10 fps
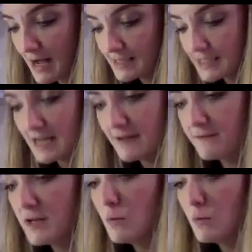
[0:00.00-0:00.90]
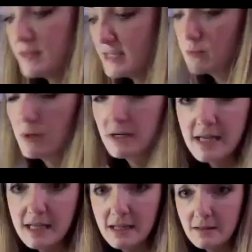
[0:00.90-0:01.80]
And with this one,
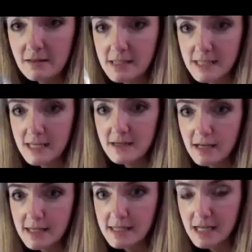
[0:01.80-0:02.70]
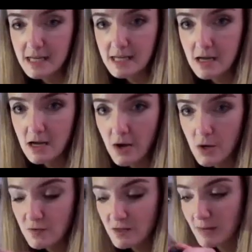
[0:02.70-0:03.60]
it'll sit nicely
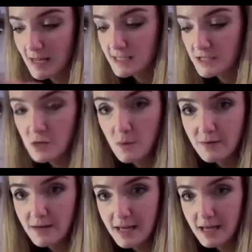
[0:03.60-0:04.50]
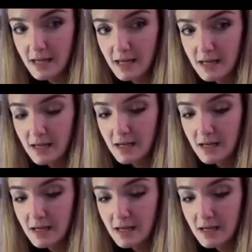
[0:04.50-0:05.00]
over the blades, and you won't hear